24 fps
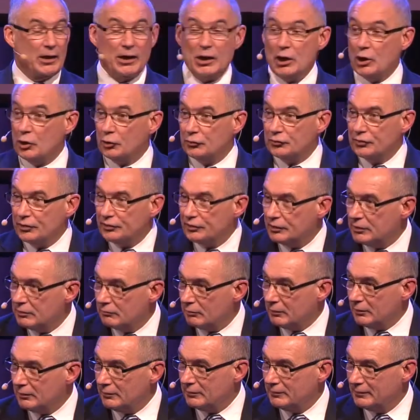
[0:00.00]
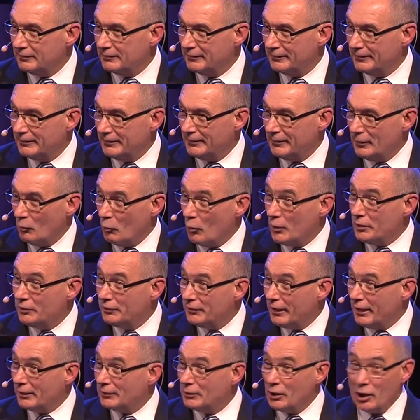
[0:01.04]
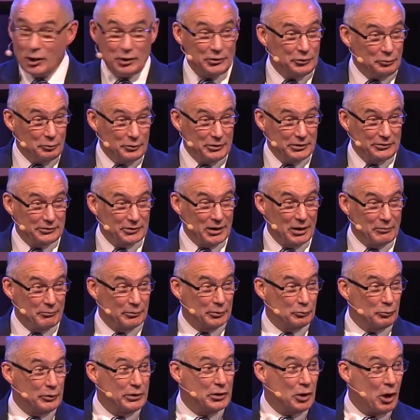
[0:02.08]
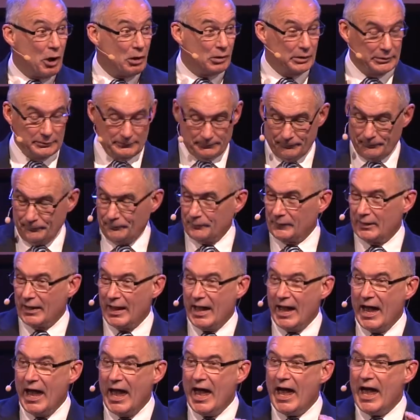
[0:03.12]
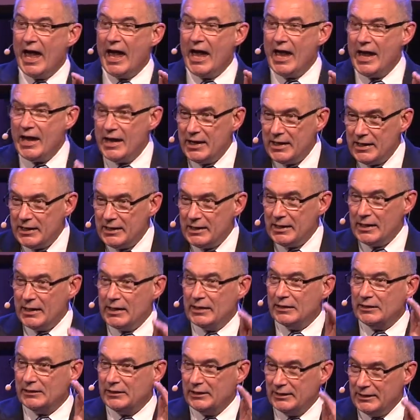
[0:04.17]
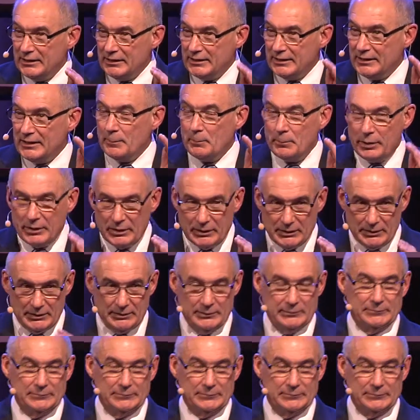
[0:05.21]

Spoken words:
Here's the secret. One technology we discovered, we call it ATP.